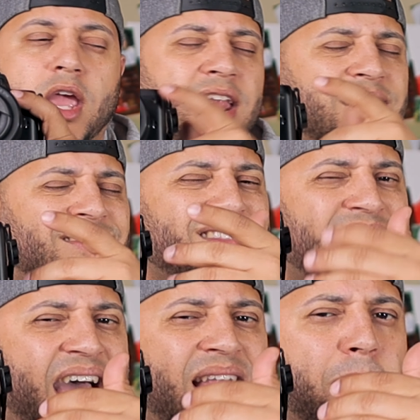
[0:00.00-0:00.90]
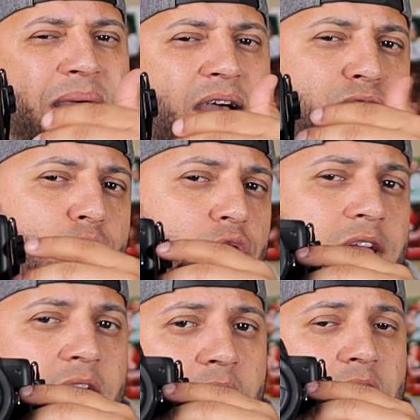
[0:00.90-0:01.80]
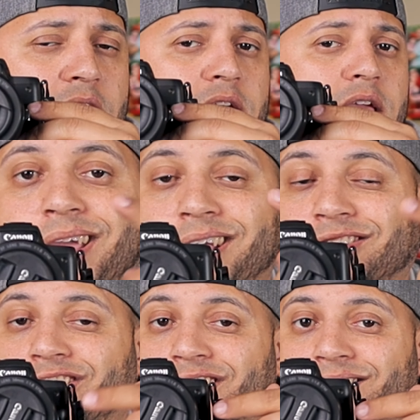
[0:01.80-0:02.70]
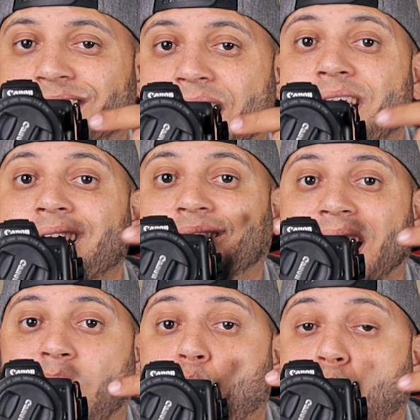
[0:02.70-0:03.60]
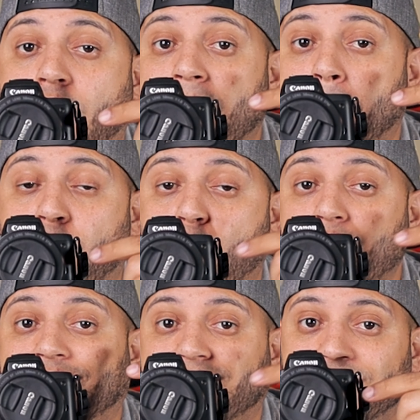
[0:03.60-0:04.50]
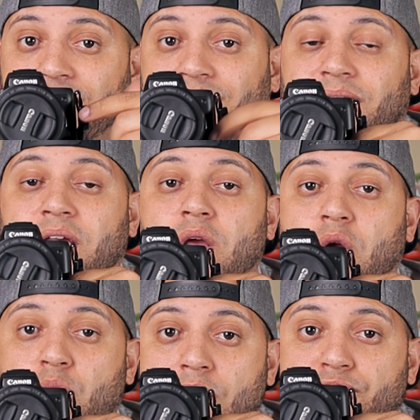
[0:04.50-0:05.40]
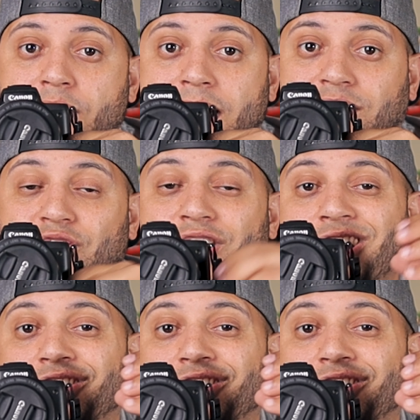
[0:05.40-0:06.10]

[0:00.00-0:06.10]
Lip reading: it is not a bad 4K, it's just that 1.6 crop factor